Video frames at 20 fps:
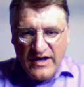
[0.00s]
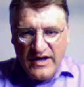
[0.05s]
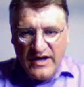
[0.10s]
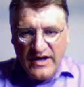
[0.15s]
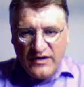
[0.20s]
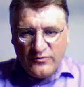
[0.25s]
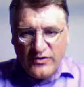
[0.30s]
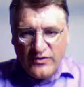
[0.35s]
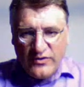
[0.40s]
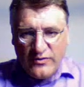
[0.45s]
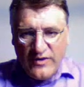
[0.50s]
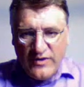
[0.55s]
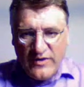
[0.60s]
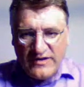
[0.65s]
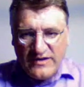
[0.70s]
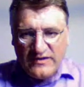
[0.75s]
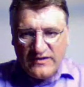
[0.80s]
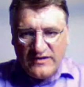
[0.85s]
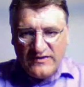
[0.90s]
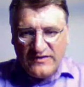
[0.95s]
and we
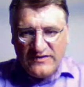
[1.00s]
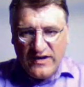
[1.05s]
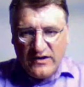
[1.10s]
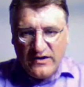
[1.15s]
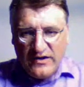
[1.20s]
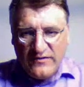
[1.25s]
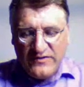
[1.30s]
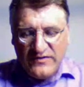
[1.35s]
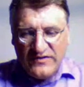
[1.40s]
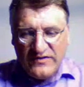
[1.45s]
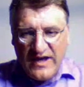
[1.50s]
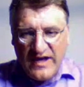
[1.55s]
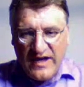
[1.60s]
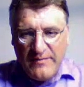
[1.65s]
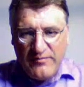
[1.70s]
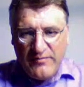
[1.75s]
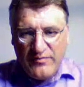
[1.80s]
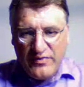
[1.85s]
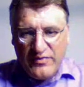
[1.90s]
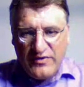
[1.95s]
write, instead of
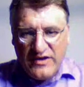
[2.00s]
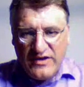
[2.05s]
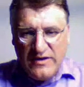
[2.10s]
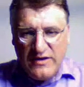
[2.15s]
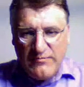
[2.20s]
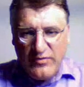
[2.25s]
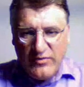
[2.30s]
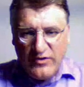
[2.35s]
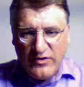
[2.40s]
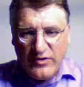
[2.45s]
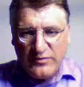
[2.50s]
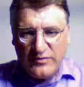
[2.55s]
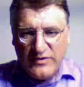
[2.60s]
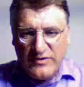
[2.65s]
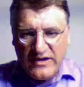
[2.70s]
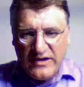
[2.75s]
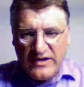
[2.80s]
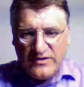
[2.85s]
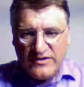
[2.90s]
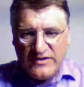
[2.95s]
step, impulse
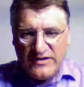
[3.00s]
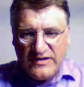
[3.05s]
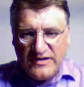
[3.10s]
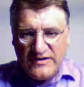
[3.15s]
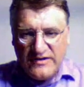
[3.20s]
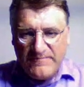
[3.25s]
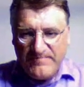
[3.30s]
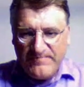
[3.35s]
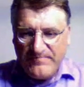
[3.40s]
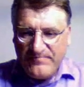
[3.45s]
without an e.